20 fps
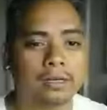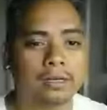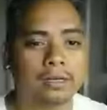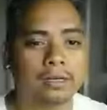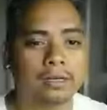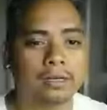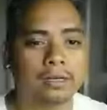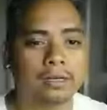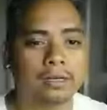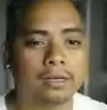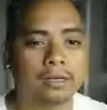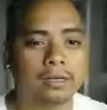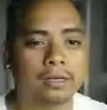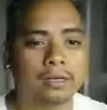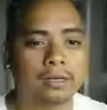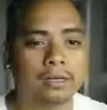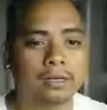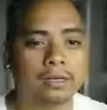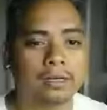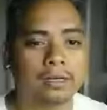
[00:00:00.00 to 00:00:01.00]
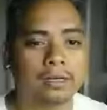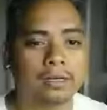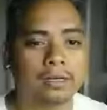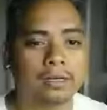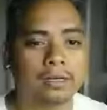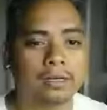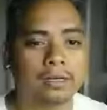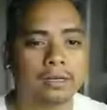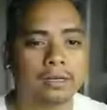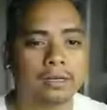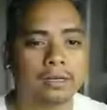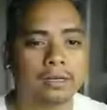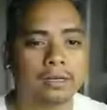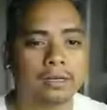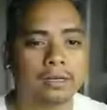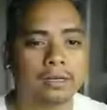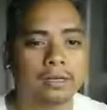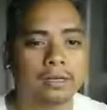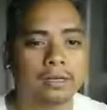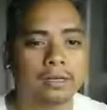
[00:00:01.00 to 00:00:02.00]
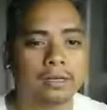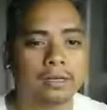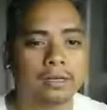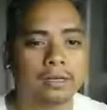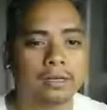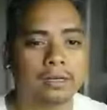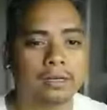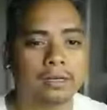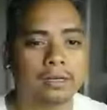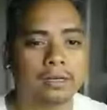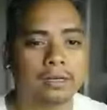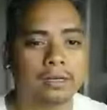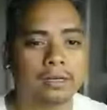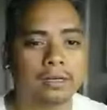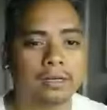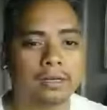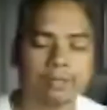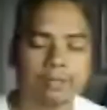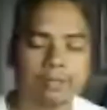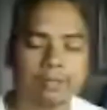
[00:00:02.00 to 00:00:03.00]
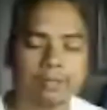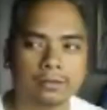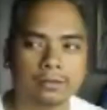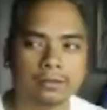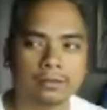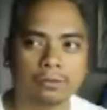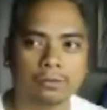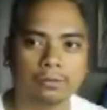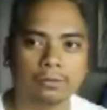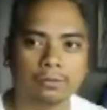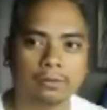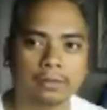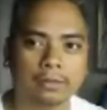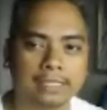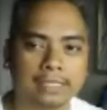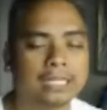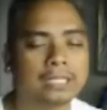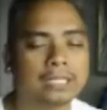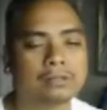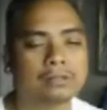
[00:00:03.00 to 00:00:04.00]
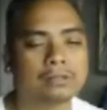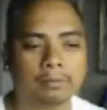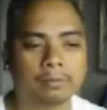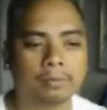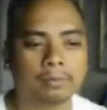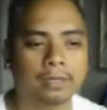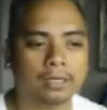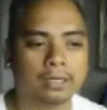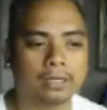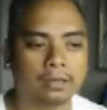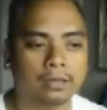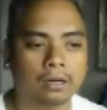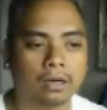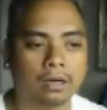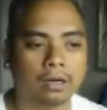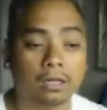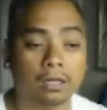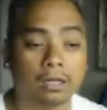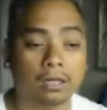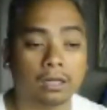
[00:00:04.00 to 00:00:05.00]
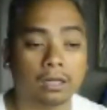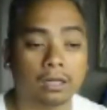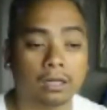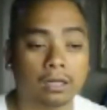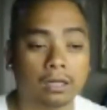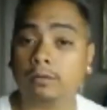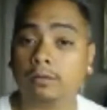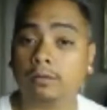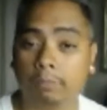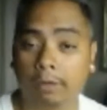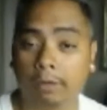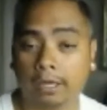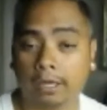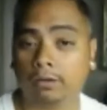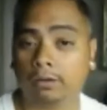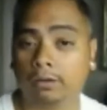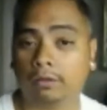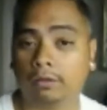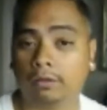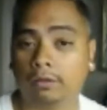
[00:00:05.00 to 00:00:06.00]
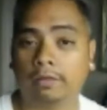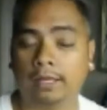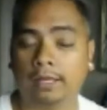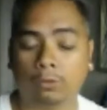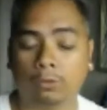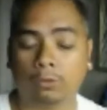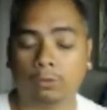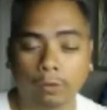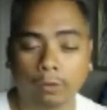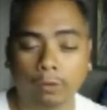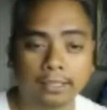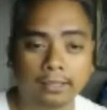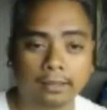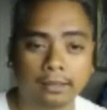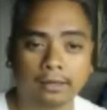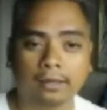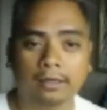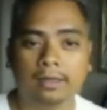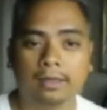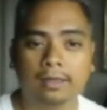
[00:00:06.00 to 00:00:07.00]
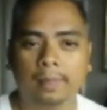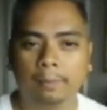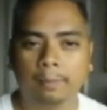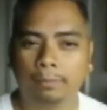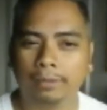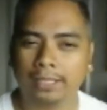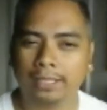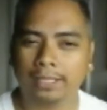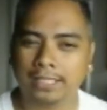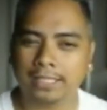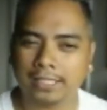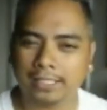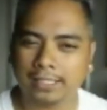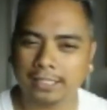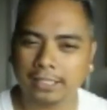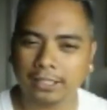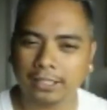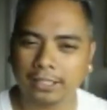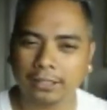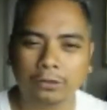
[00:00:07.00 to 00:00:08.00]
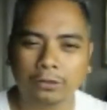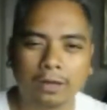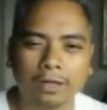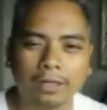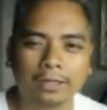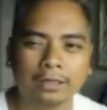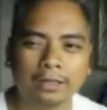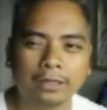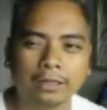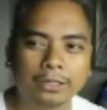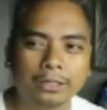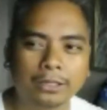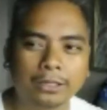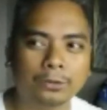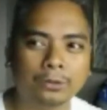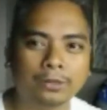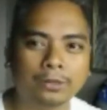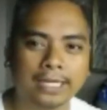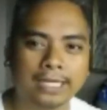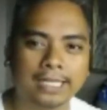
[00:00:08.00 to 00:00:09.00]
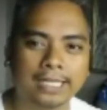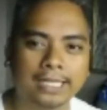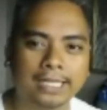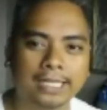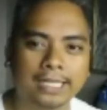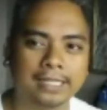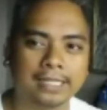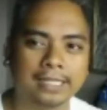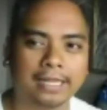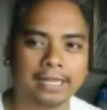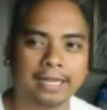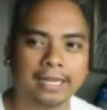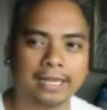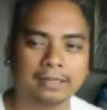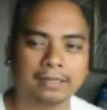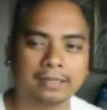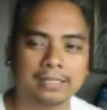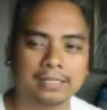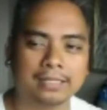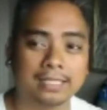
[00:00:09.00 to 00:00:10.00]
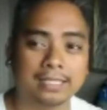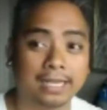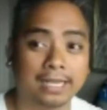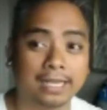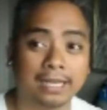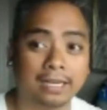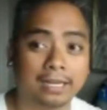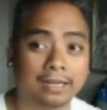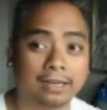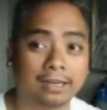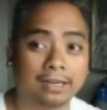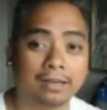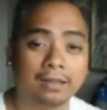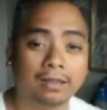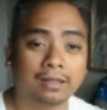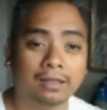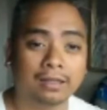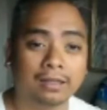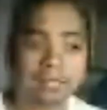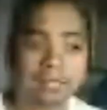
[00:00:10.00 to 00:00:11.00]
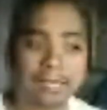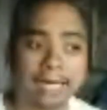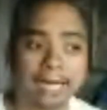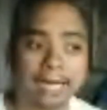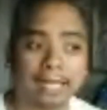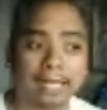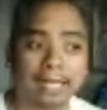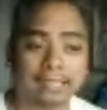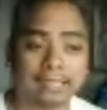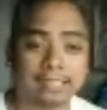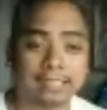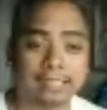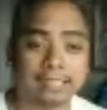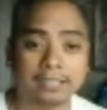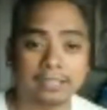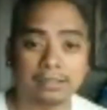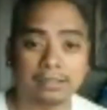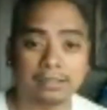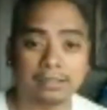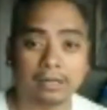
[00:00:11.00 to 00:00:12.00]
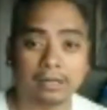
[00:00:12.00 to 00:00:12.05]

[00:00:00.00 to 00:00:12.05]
the sharper screen is going to essentially be a lot better than a Retina, but it's still a little less than, say, the Galaxy